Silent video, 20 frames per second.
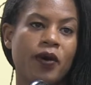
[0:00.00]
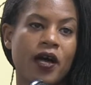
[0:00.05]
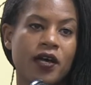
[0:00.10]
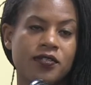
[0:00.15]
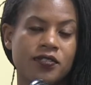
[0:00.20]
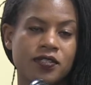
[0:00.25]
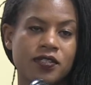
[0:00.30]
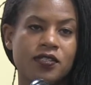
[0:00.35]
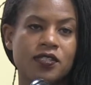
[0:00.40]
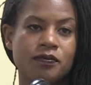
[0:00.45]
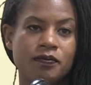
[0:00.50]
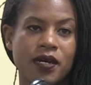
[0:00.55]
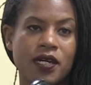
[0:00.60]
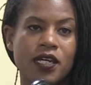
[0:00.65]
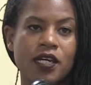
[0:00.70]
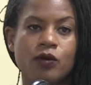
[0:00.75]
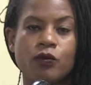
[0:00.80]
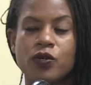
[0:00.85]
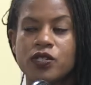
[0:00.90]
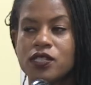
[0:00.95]
Boston's
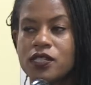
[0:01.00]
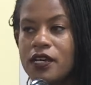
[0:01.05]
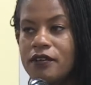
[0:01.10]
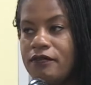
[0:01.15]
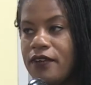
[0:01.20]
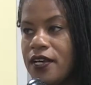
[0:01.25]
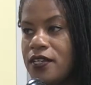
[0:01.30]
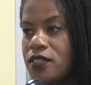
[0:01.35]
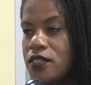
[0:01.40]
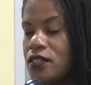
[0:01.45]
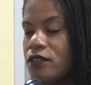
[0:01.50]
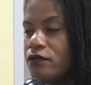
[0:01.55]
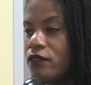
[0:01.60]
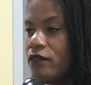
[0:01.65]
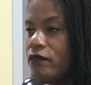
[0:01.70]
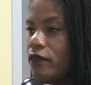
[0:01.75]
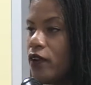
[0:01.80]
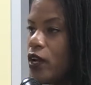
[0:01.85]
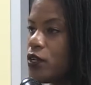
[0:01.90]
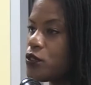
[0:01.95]
money was divested
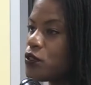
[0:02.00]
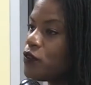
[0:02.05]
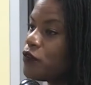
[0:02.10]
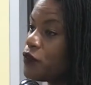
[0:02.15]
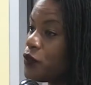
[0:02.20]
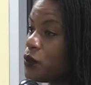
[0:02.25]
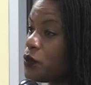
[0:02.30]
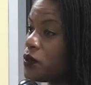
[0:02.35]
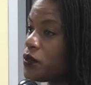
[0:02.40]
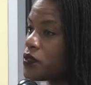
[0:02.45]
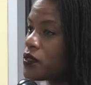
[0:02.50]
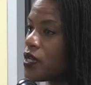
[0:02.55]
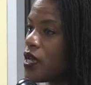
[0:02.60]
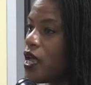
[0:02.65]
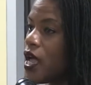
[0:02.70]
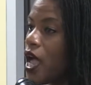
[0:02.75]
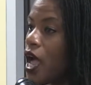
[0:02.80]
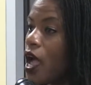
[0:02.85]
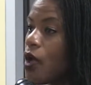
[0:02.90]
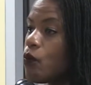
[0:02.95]
from fossil fuels,
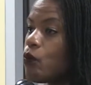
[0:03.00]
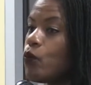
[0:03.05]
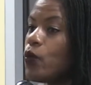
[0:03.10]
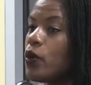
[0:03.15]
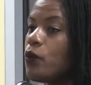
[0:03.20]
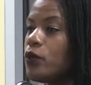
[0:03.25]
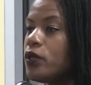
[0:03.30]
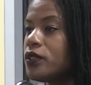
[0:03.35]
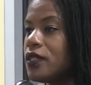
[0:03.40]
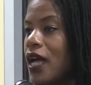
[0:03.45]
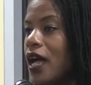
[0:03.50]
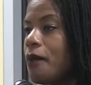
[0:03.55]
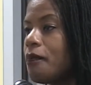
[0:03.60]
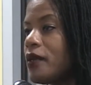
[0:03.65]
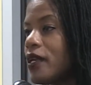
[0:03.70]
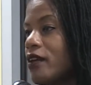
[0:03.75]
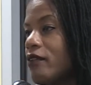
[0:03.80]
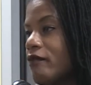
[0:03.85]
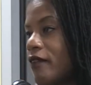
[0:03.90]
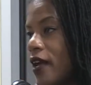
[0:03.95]
and we will not
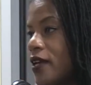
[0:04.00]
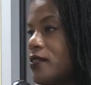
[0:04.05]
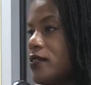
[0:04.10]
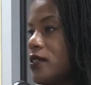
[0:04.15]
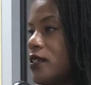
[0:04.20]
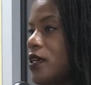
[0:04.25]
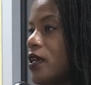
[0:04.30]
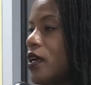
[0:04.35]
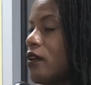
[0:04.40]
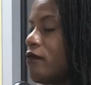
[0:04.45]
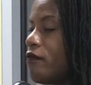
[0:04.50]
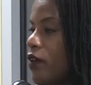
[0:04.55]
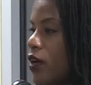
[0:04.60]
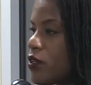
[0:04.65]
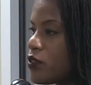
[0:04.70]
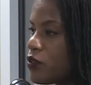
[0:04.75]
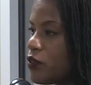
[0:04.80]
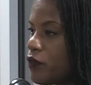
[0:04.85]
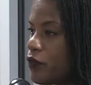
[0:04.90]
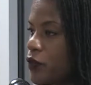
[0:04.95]
be investing in
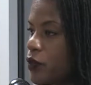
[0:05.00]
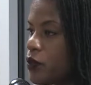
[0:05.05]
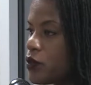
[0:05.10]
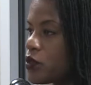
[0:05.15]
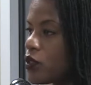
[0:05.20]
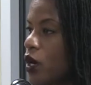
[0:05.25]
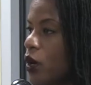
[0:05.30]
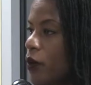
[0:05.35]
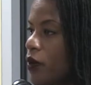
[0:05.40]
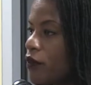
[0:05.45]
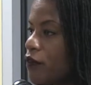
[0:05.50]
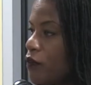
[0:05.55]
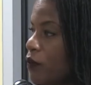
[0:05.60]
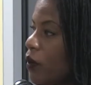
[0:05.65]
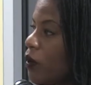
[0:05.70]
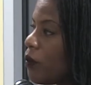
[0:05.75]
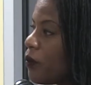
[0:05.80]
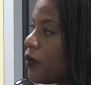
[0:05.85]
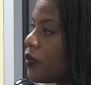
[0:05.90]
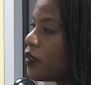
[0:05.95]
fossil fuels going
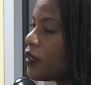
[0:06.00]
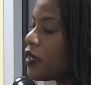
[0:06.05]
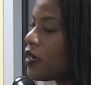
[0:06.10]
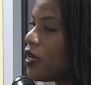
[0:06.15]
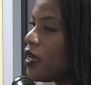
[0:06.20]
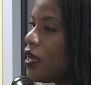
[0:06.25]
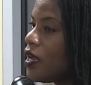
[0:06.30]
forward.